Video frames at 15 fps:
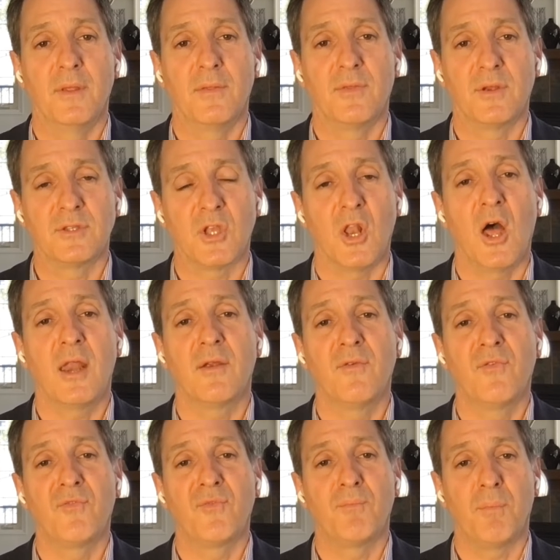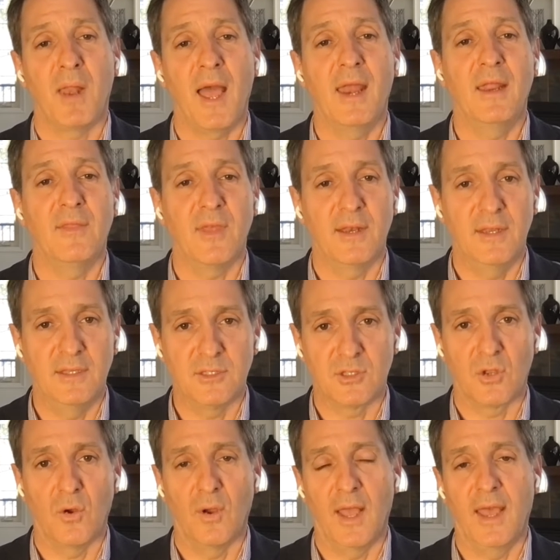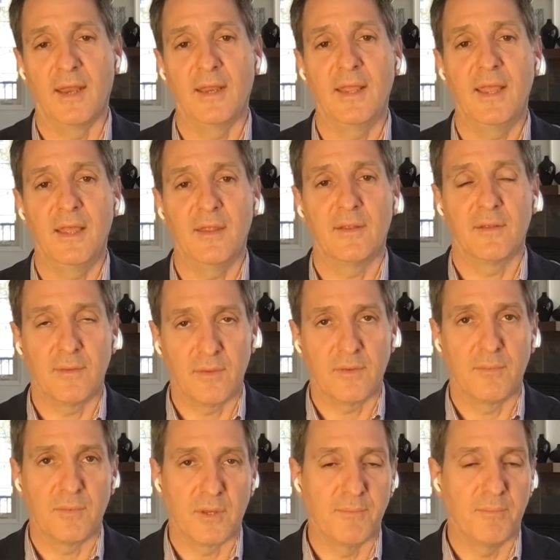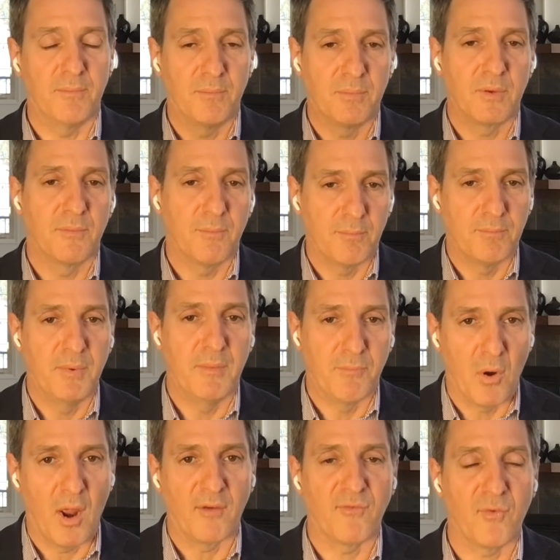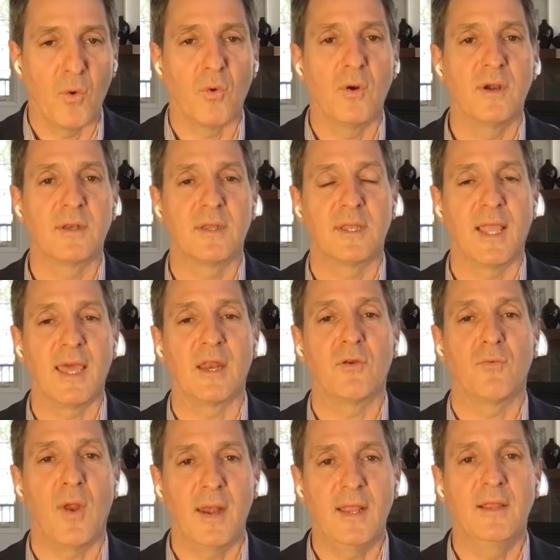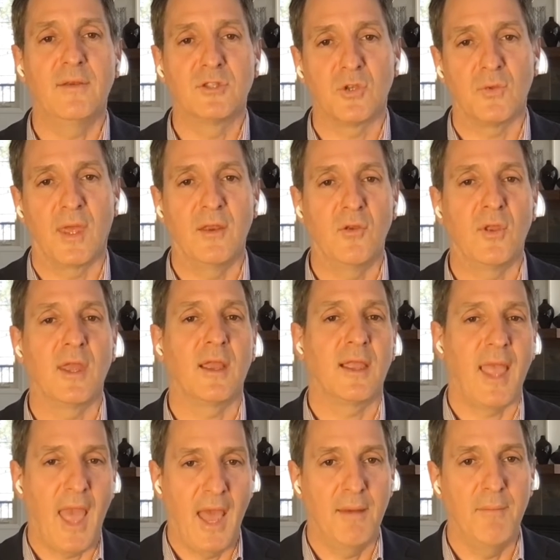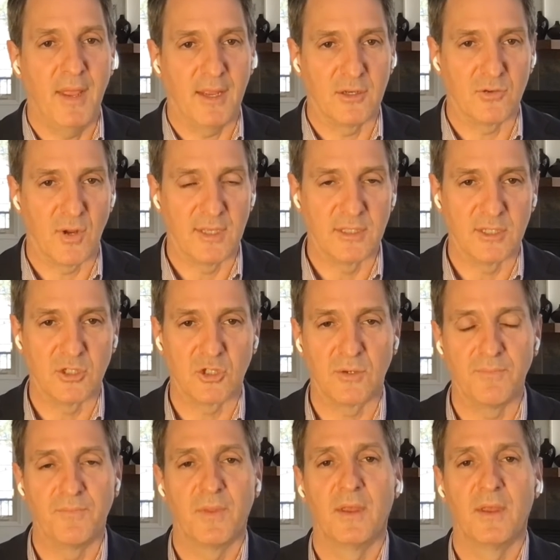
there's a lot of planning that needs to go ahead to be brought forward to get it ready so that you can make a transition.